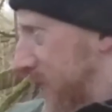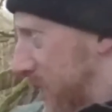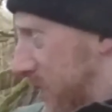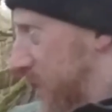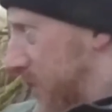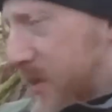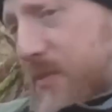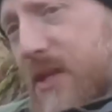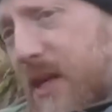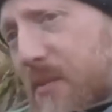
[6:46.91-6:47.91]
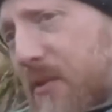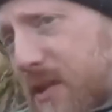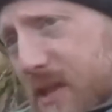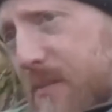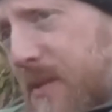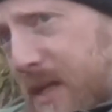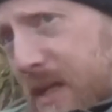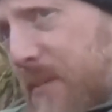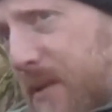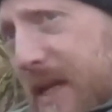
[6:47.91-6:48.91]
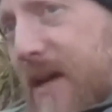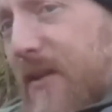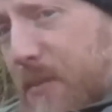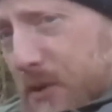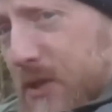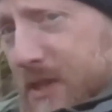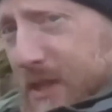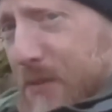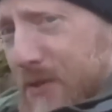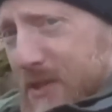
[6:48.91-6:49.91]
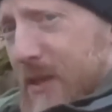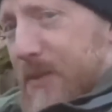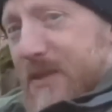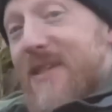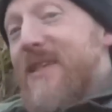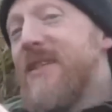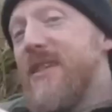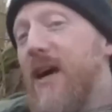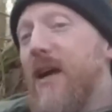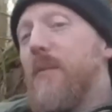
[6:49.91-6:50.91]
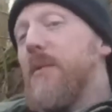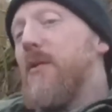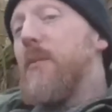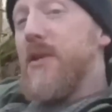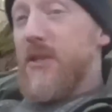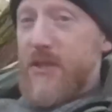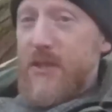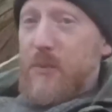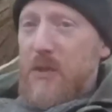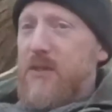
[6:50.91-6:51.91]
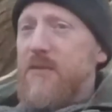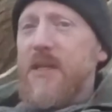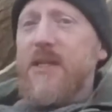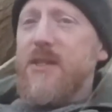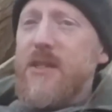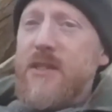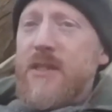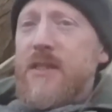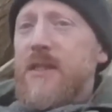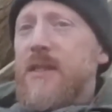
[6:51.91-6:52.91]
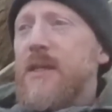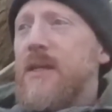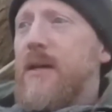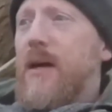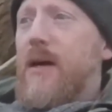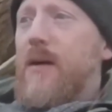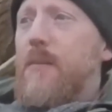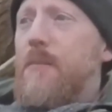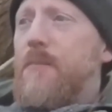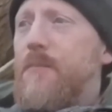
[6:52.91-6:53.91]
He's just pushed the ticket price up. But now they've pushed the ticket price up, it's going to stay up, and it'll be just as expensive next year. But